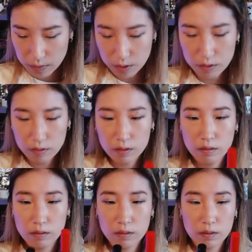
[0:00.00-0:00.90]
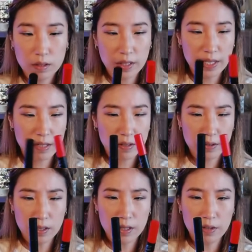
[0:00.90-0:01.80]
Oh, it's like
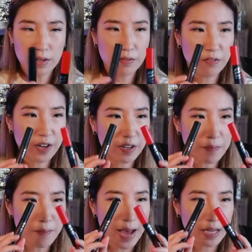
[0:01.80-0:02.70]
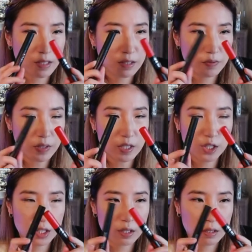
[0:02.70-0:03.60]
uh, a very matte
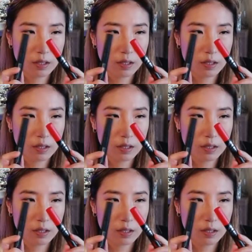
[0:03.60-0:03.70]
finish.